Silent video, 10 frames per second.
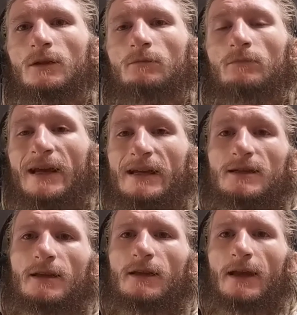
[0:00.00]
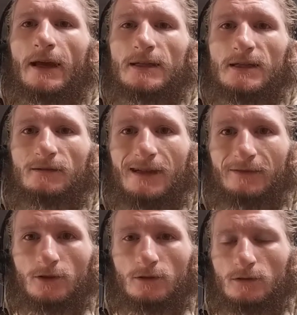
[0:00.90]
made it to the next
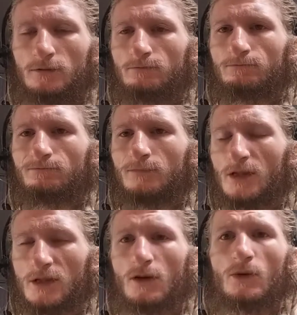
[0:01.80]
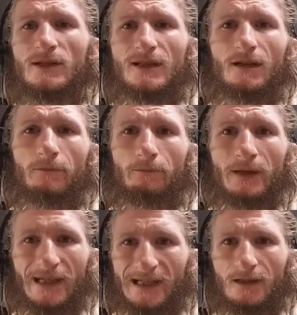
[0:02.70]
level. There's always going to
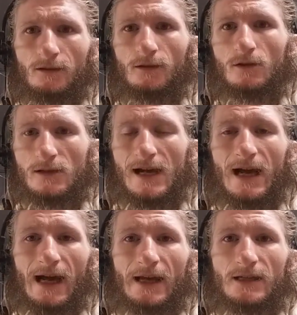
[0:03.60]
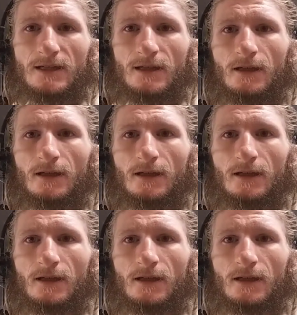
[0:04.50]
be those highs.